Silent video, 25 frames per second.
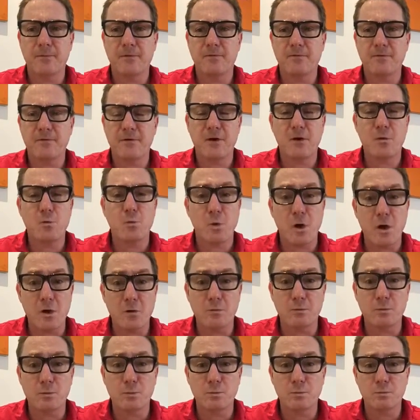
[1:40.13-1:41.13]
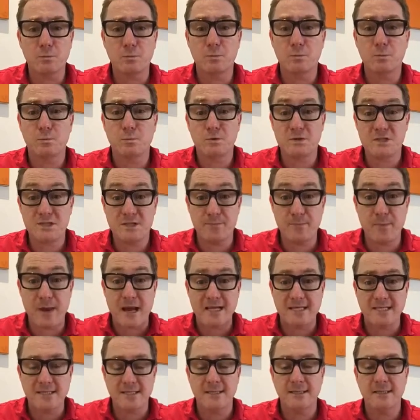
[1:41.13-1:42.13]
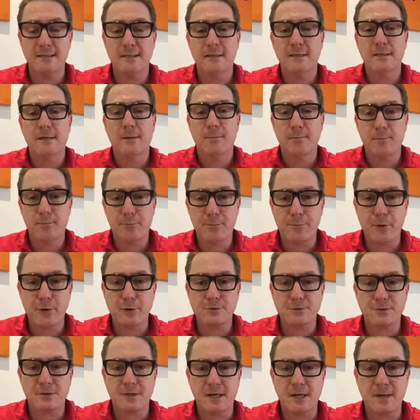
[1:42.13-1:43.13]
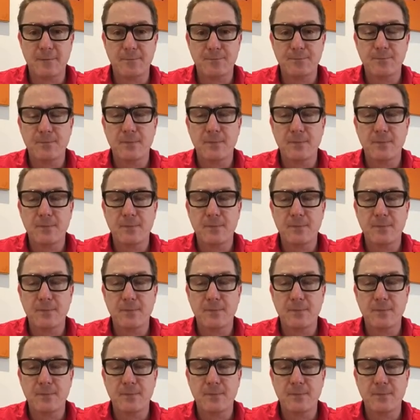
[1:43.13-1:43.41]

very well respected bottler.